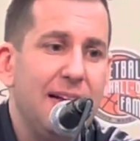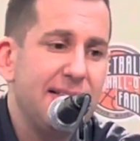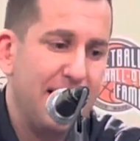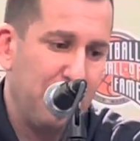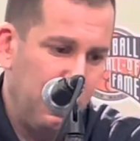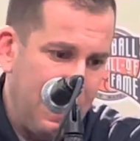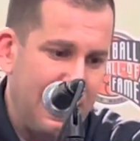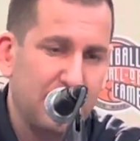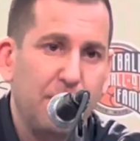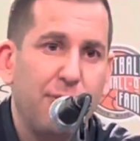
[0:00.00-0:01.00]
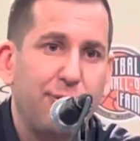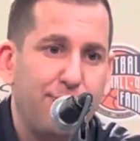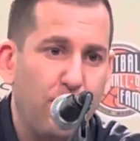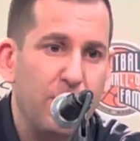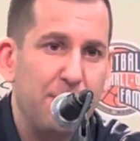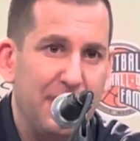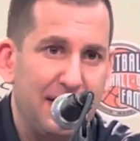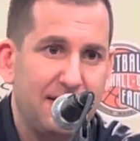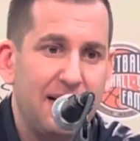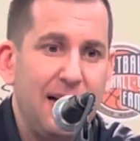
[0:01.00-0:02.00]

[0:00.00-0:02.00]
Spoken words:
Temple basketball for 40 minutes.